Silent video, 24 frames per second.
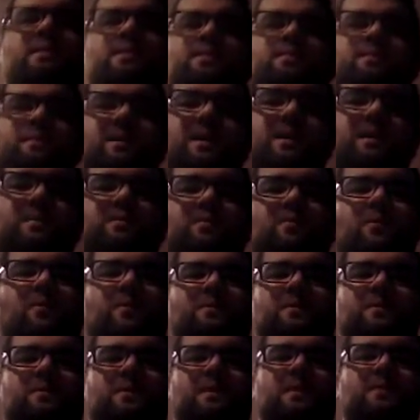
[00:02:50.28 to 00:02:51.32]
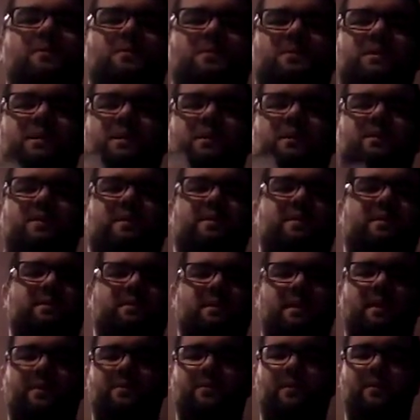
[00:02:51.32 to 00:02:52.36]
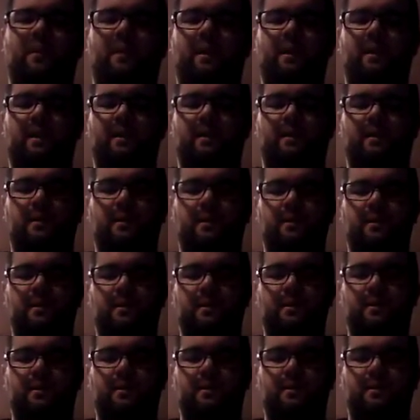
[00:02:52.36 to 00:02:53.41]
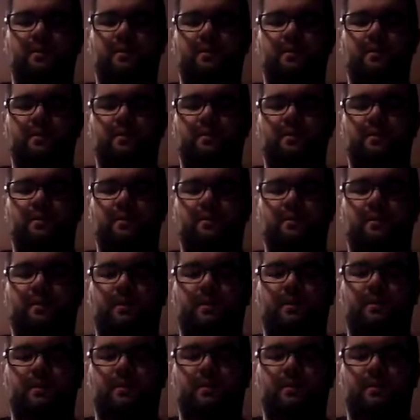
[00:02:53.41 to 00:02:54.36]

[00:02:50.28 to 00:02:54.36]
didn't make more sequels out of this after that. I